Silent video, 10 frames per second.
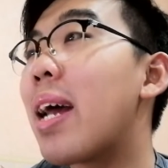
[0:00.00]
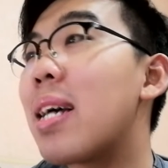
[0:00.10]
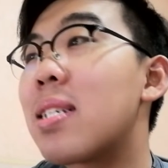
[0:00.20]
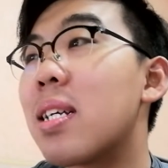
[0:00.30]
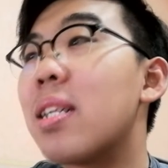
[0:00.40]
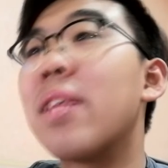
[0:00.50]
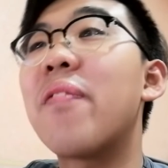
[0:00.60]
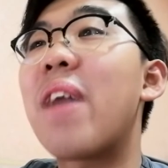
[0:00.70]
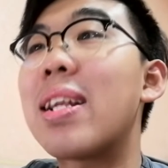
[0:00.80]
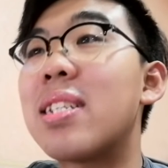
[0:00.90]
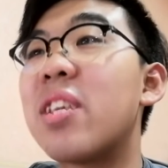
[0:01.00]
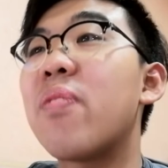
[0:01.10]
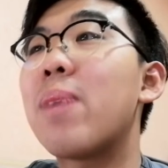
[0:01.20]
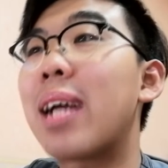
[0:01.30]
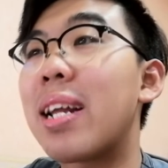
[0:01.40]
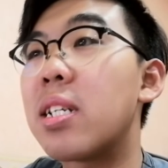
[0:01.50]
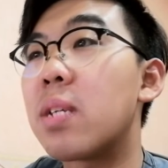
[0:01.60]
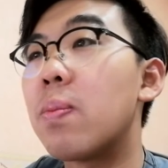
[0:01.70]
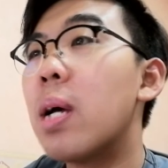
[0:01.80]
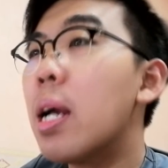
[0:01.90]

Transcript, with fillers: as a defensive mechanism.